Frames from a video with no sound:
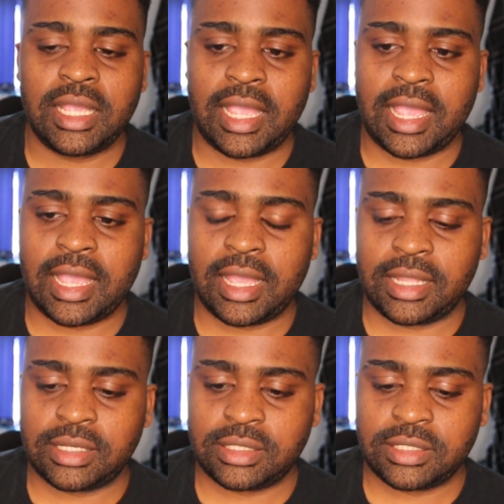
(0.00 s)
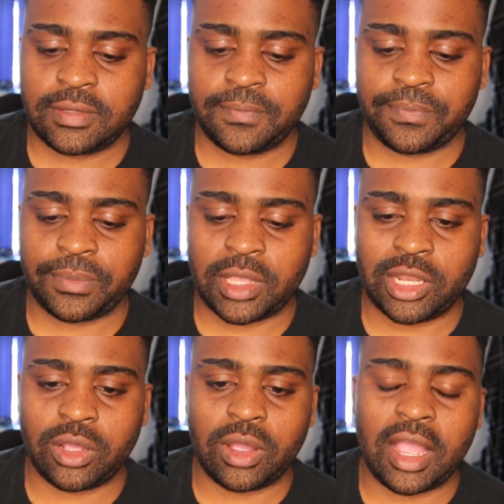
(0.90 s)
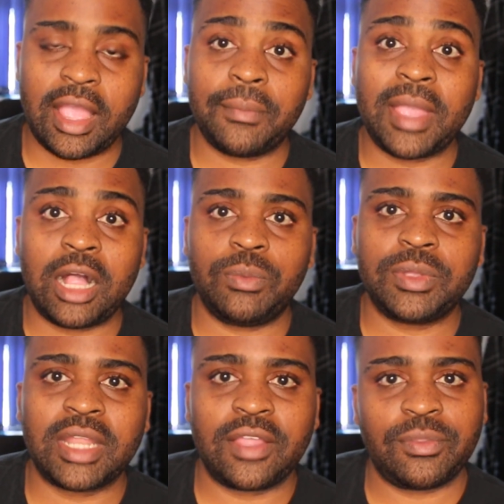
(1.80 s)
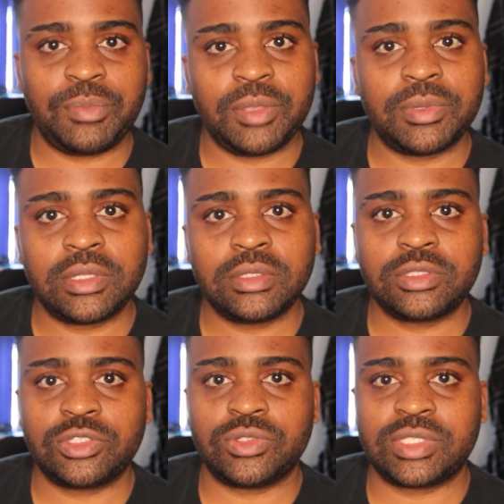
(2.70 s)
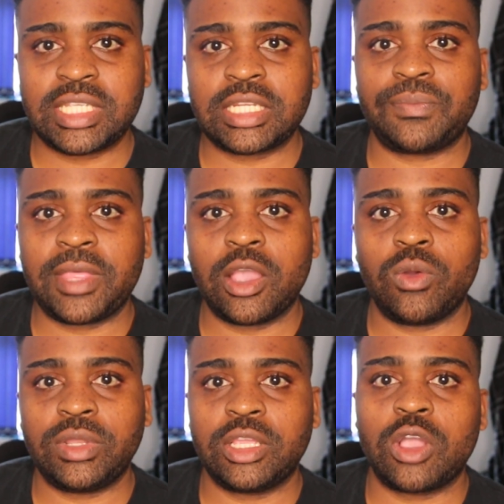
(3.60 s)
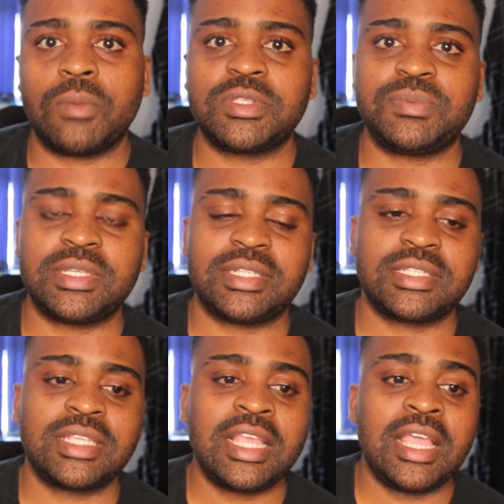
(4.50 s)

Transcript: and you know, I am helping other people to set up their own e-commerce business.